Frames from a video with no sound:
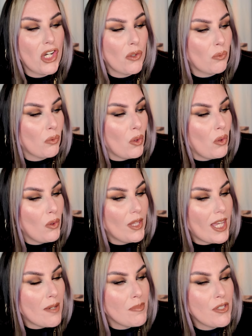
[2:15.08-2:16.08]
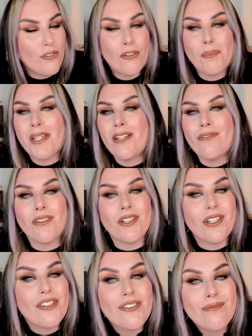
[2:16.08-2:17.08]
roll that beautiful bean
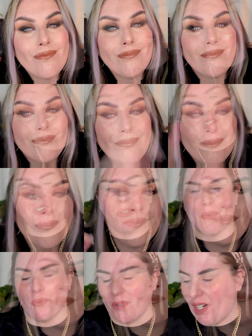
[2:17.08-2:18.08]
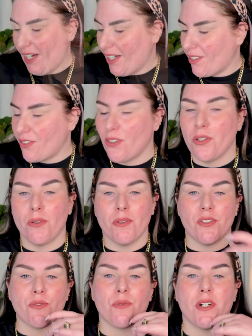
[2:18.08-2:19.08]
footage. All right, who
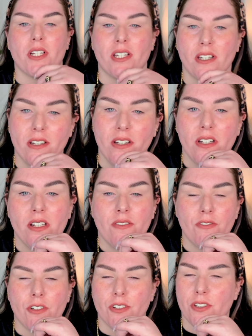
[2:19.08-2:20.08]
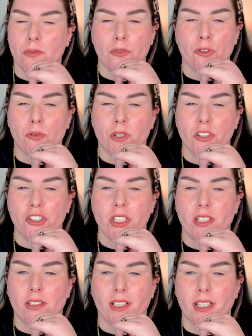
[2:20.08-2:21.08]
is ready for some
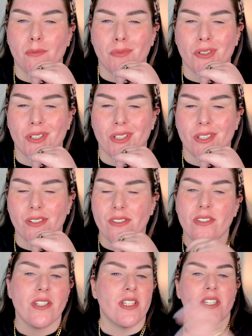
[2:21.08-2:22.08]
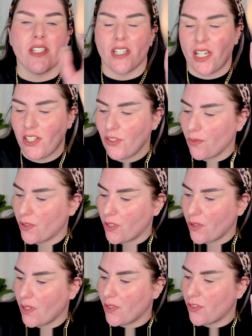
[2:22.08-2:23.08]
grungy glam goodness? I just want
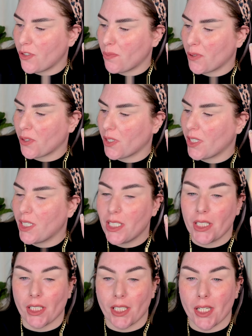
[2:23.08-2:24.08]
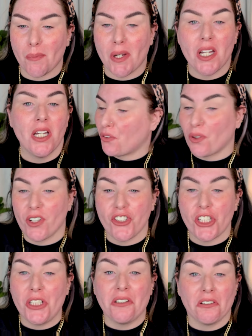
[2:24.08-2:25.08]
to do a super glam
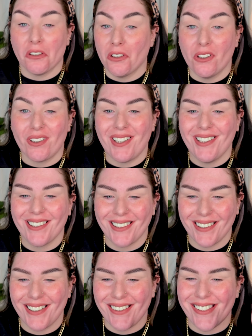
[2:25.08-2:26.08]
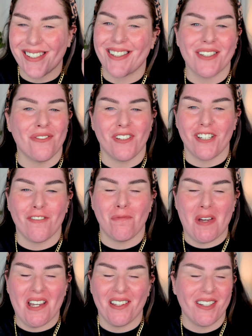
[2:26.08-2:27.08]
grungy look using the Vieve
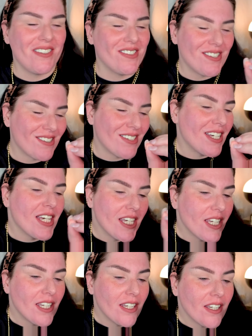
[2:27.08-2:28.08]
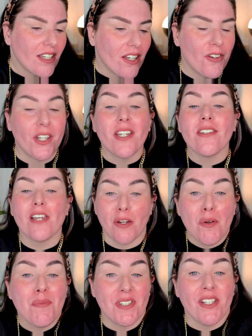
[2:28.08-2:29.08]
palette. Just, okay,
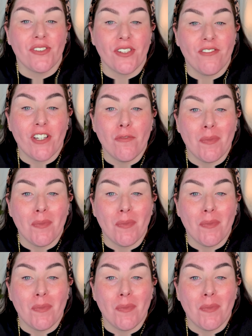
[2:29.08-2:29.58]
I'm obsessed with the